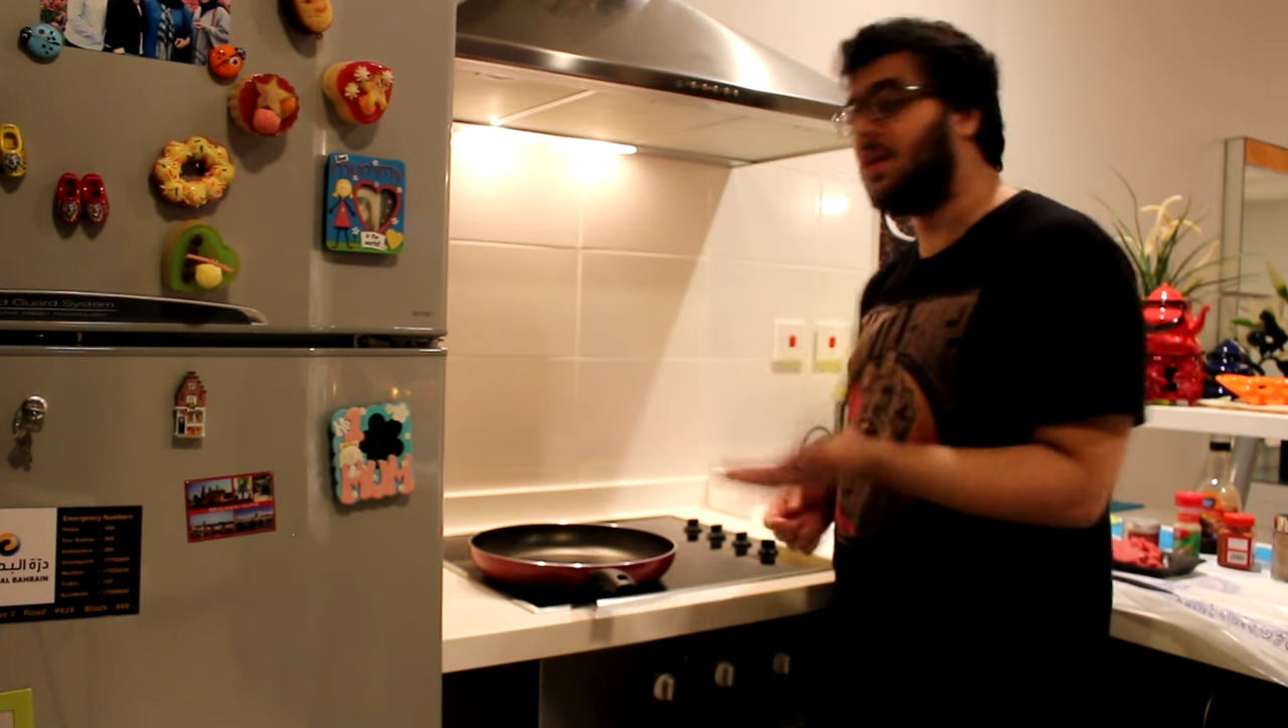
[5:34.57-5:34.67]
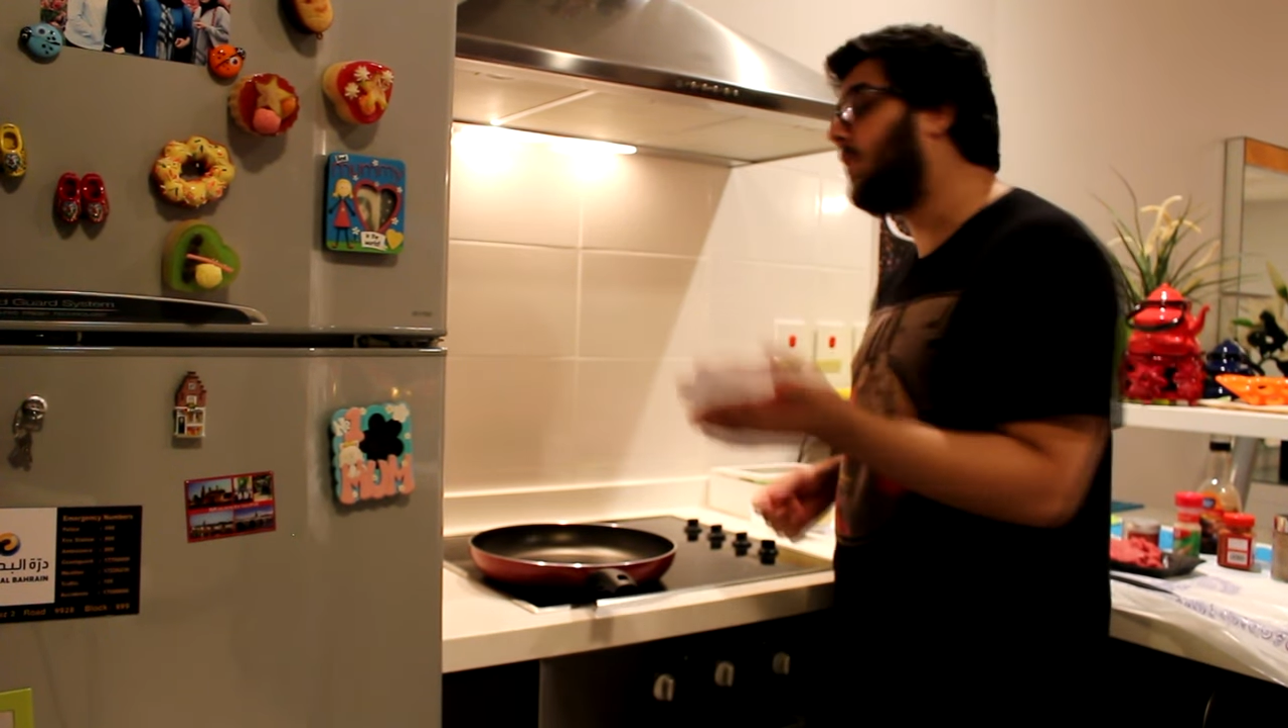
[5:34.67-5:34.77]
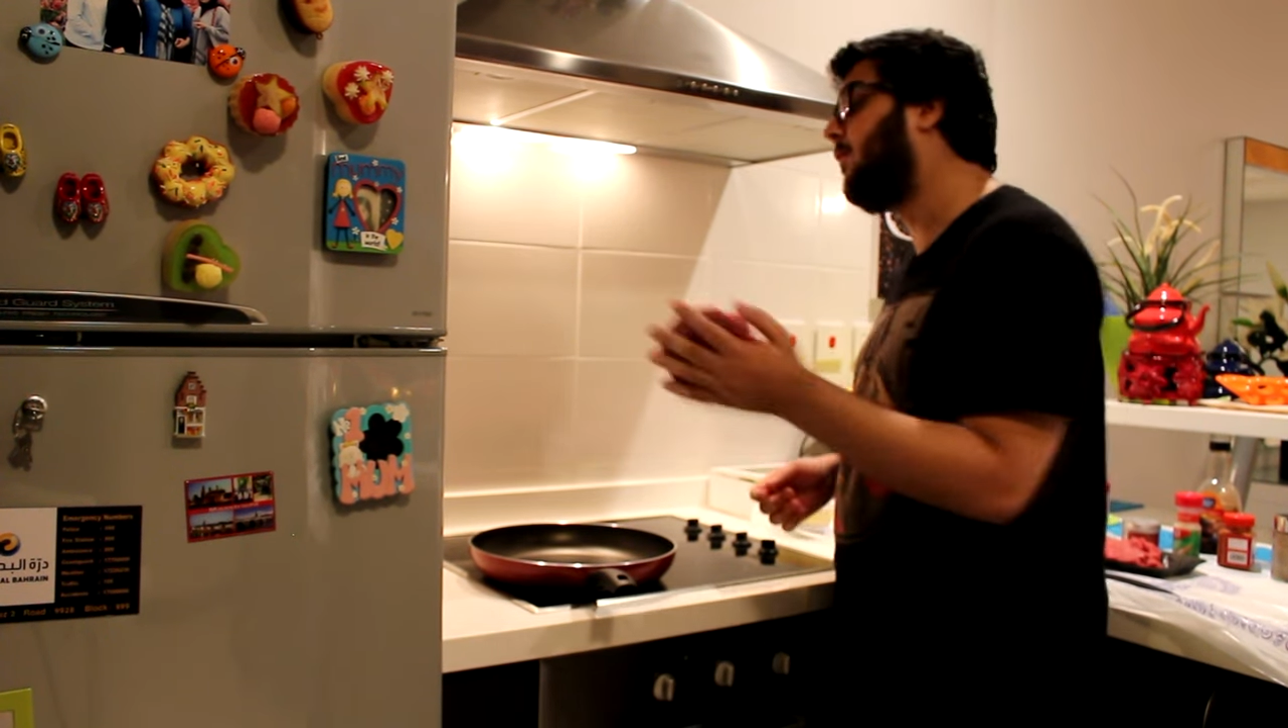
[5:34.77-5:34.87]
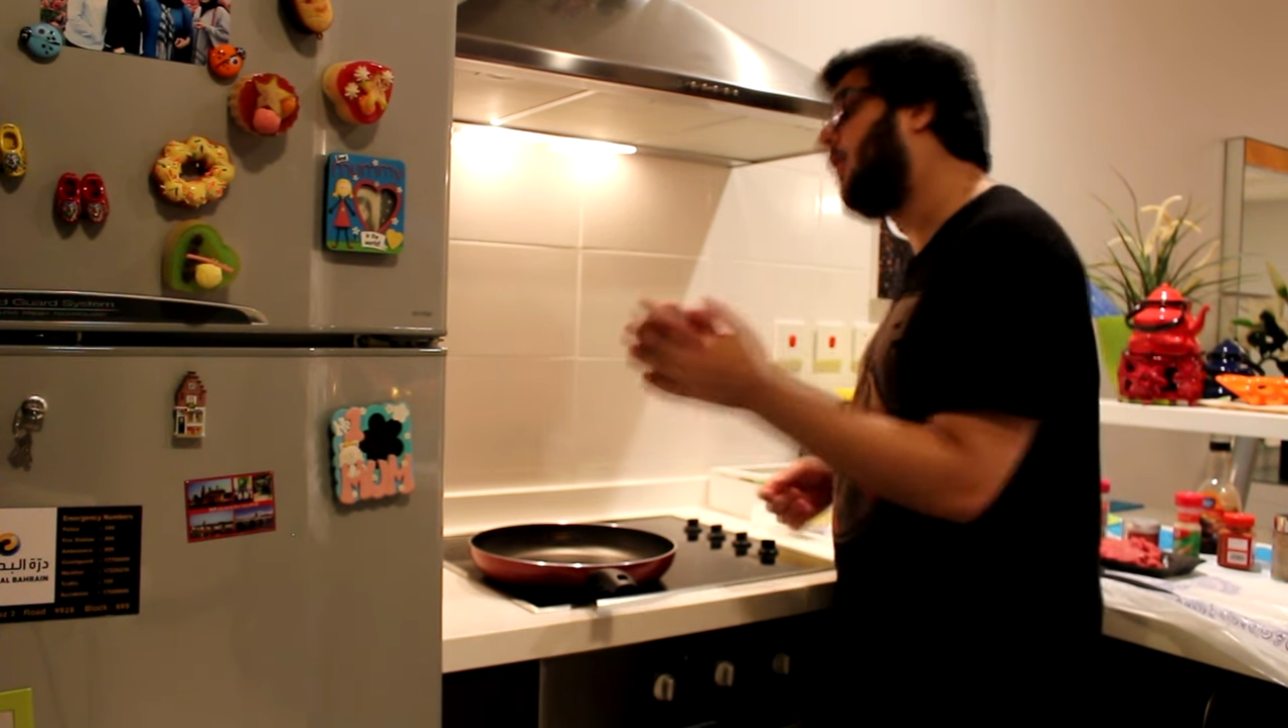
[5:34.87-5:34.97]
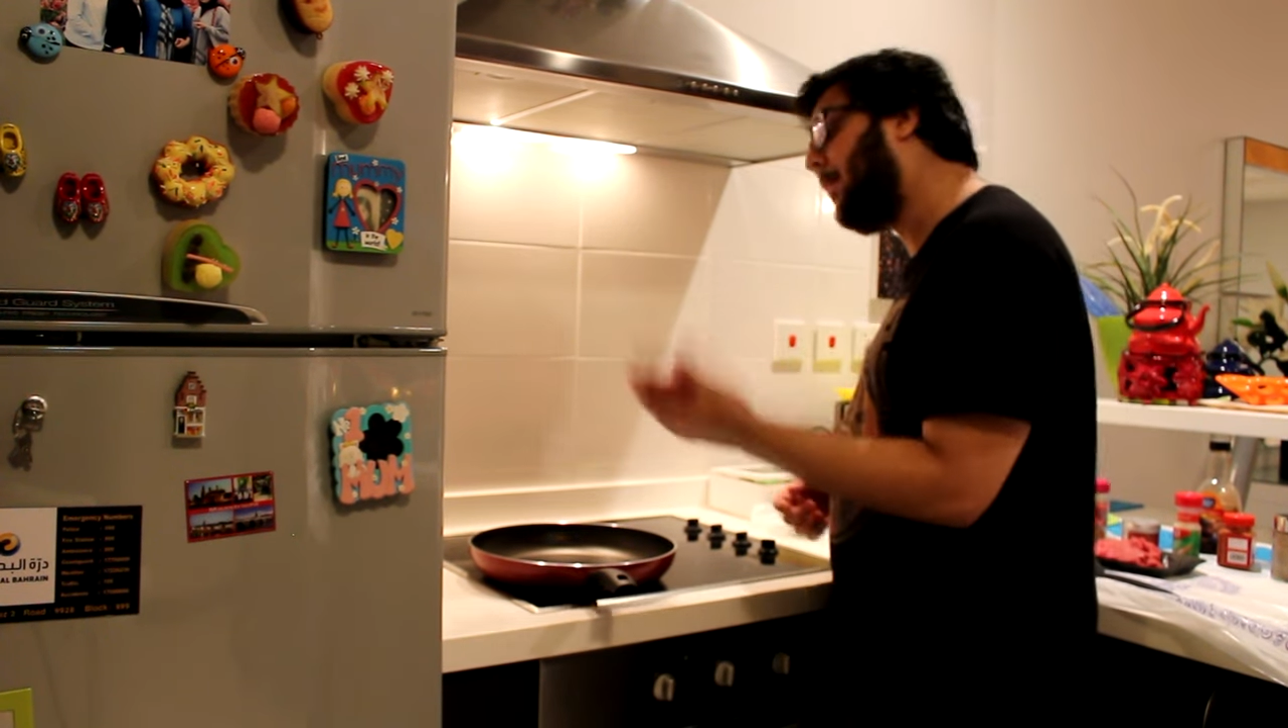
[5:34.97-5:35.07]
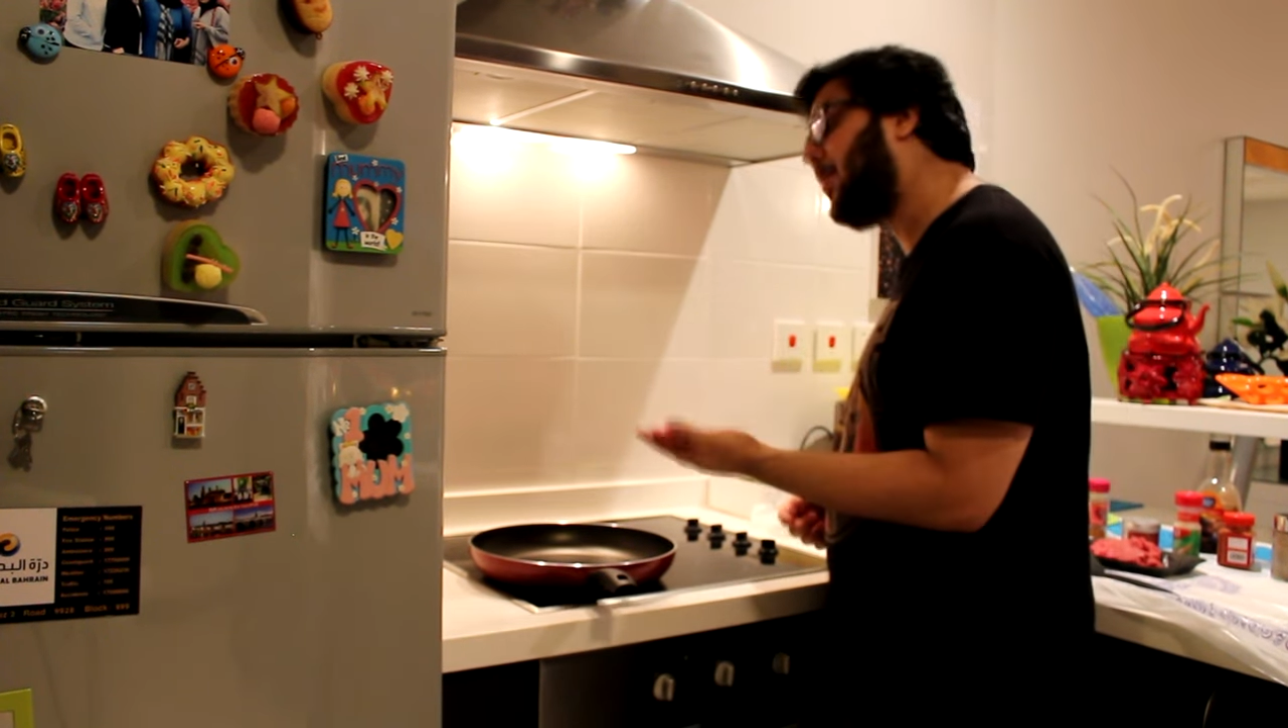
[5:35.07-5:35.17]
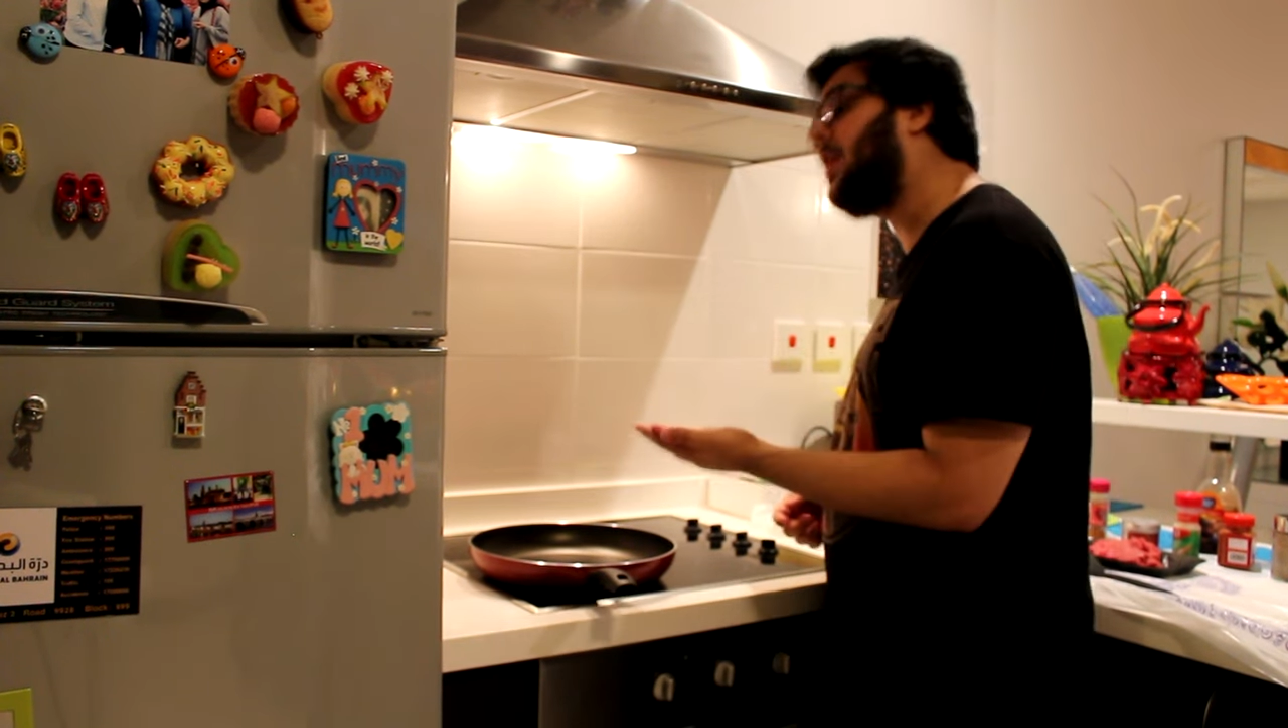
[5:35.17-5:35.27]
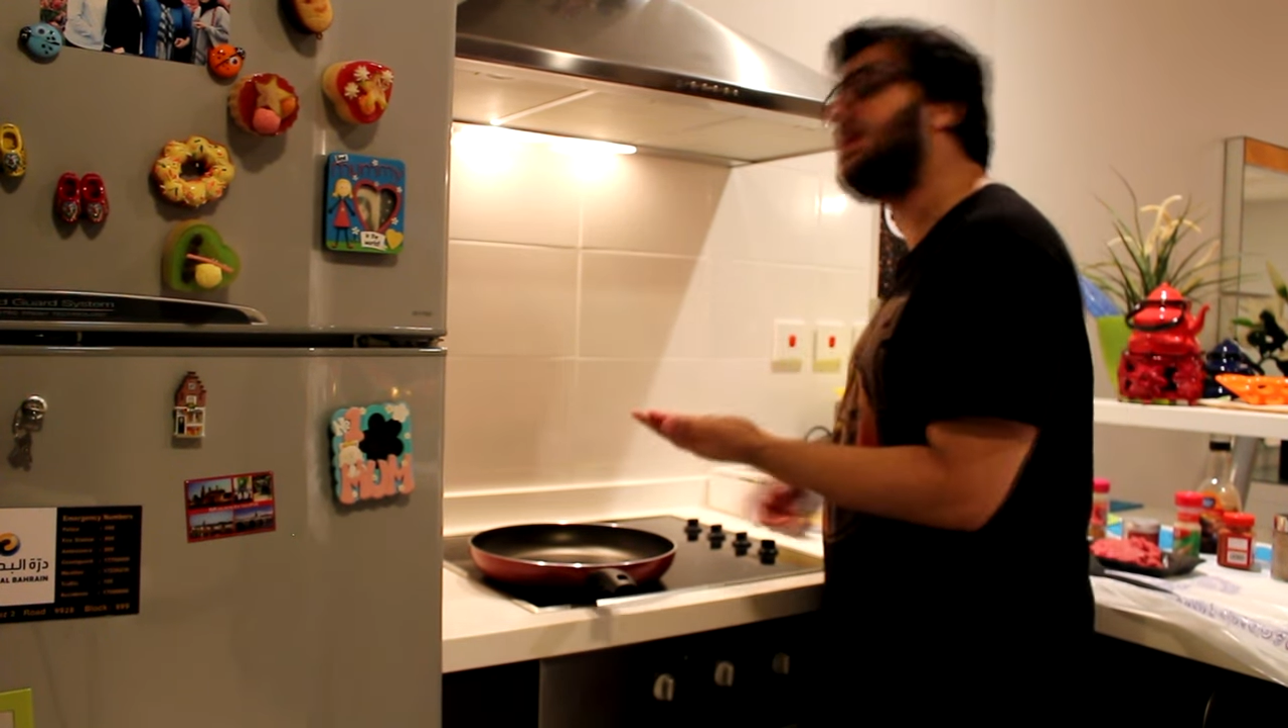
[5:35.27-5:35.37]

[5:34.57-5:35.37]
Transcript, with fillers: then flip it,